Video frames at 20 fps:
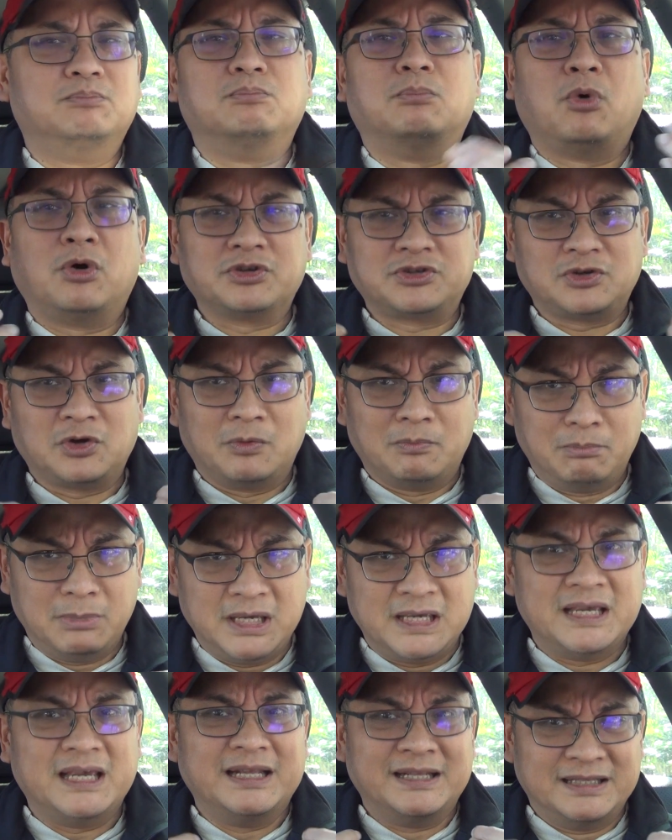more so
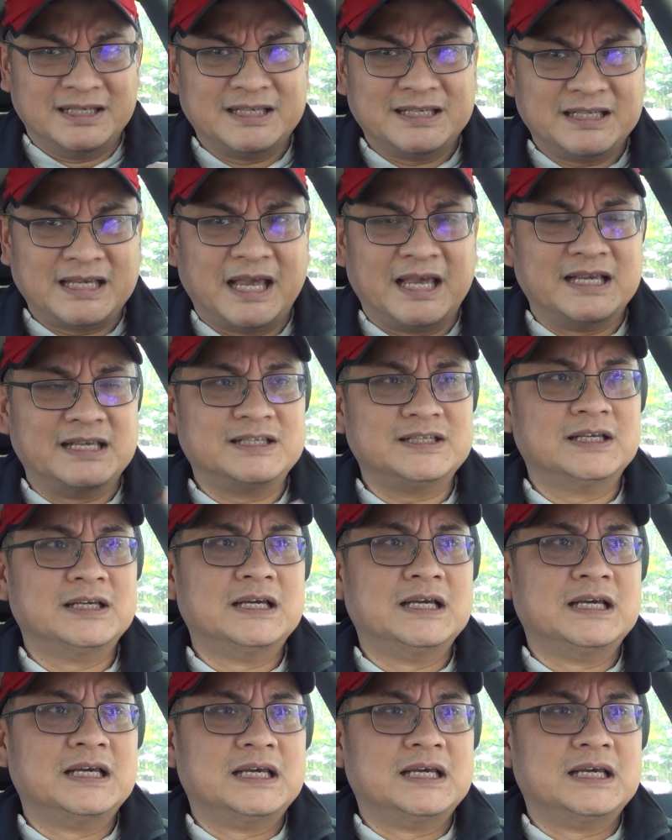me in this case,